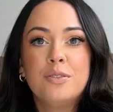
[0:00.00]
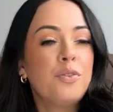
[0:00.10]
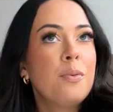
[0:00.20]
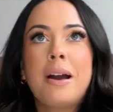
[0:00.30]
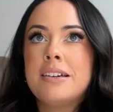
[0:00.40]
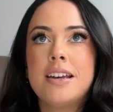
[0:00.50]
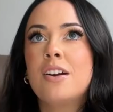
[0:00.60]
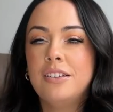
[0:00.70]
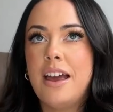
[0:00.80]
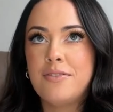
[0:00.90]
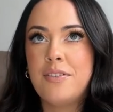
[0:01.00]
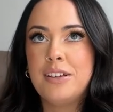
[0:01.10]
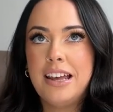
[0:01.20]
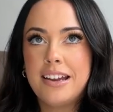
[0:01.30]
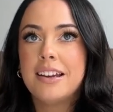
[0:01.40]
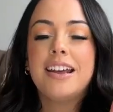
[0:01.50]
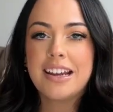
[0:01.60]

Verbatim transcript: for my entire life, I feel like,